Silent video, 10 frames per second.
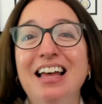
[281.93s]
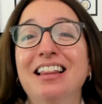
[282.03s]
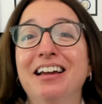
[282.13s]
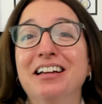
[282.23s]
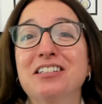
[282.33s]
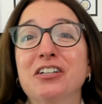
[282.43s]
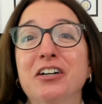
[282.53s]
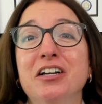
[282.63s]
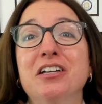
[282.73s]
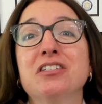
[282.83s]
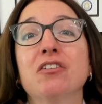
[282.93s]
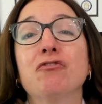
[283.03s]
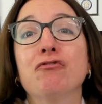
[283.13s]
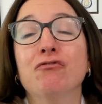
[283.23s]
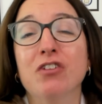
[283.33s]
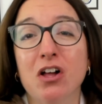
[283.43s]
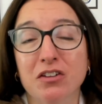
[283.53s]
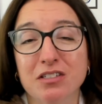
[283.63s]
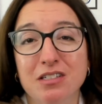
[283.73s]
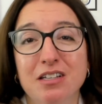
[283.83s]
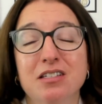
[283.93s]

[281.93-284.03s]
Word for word: The answer is false.